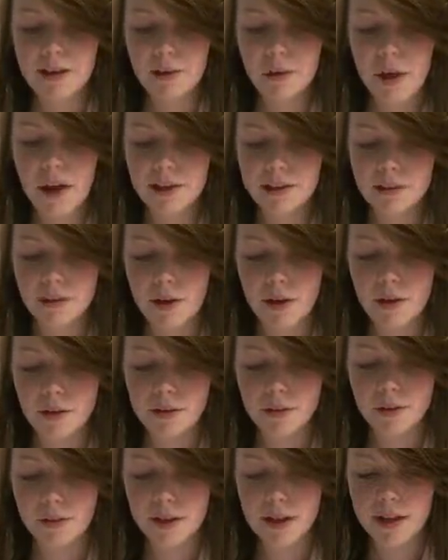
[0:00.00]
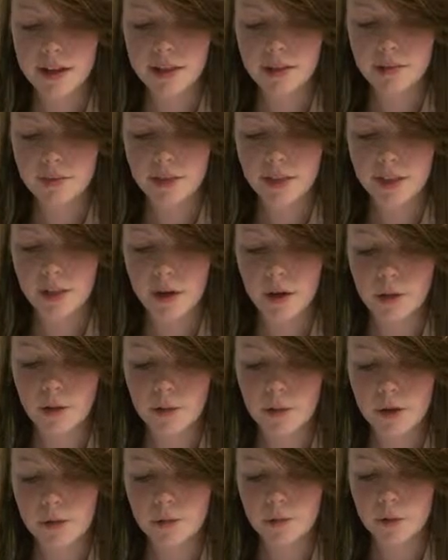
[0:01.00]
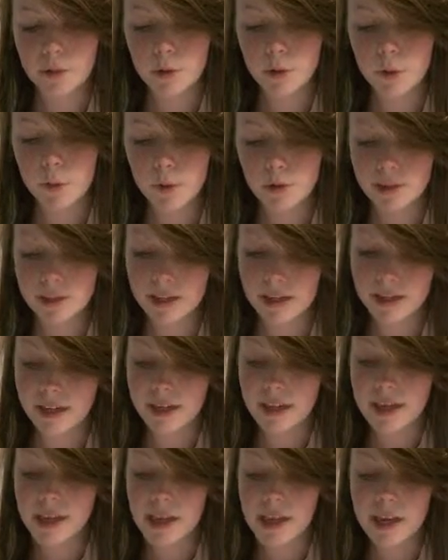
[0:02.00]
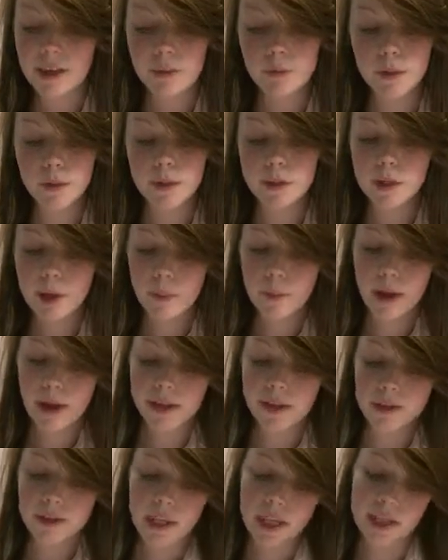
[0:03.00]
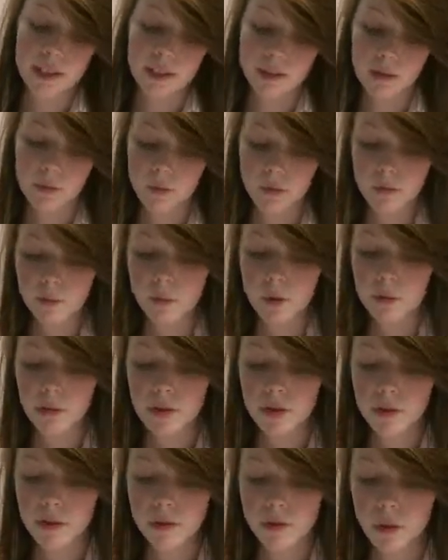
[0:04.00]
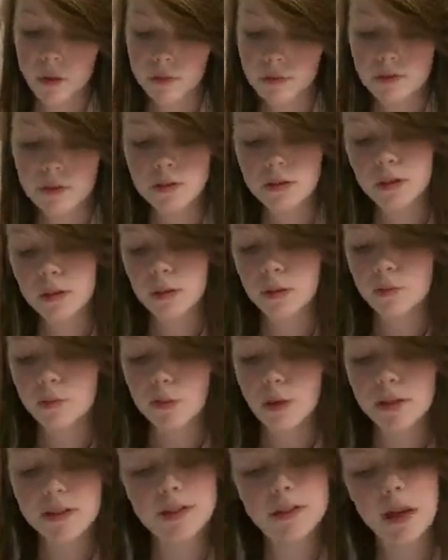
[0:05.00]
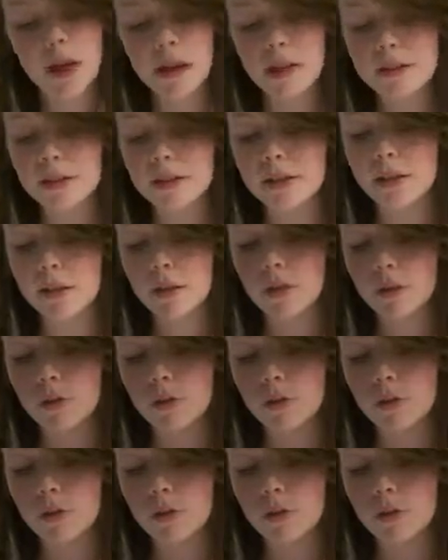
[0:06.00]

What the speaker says: quite as well in the video as we all wanted. If we could go back and change it, we probably would opt to use brighter colours in